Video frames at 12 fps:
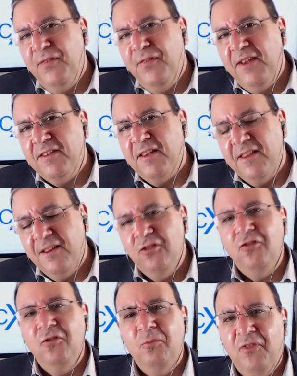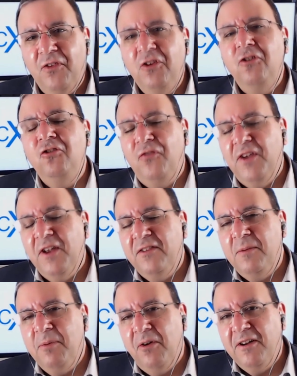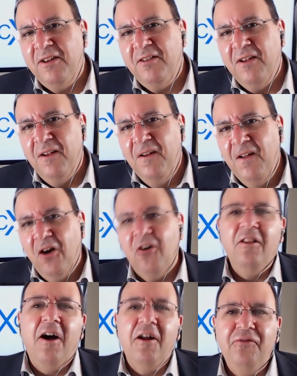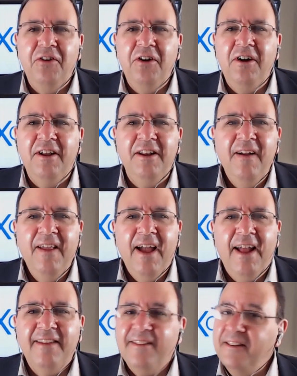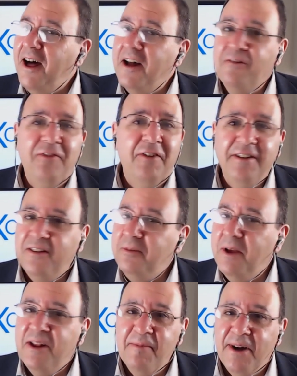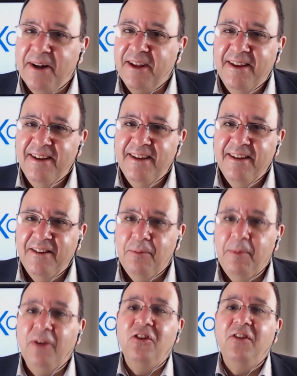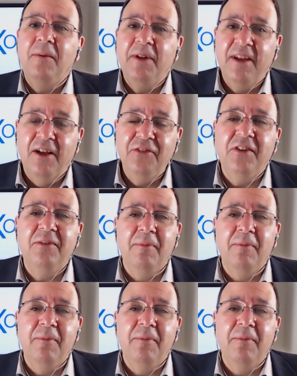it, these huge, huge fancy parties are a lot of fun, and it's a lot of fun to spend money, especially somebody well, else's. Well, you know, I'm